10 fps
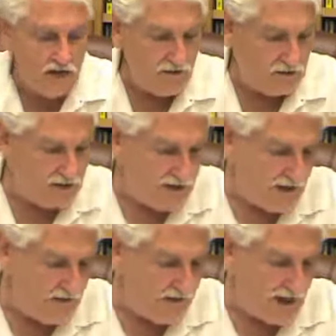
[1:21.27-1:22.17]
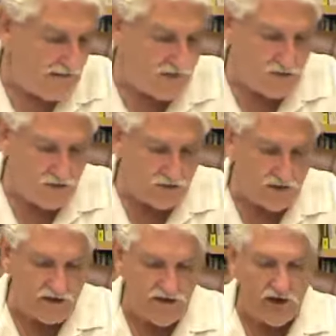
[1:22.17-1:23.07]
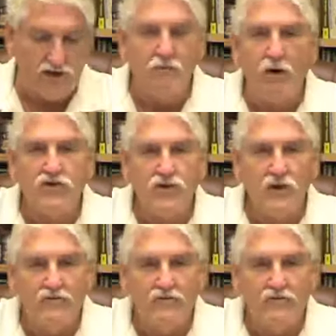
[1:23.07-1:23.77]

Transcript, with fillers: You can tell that through the exposure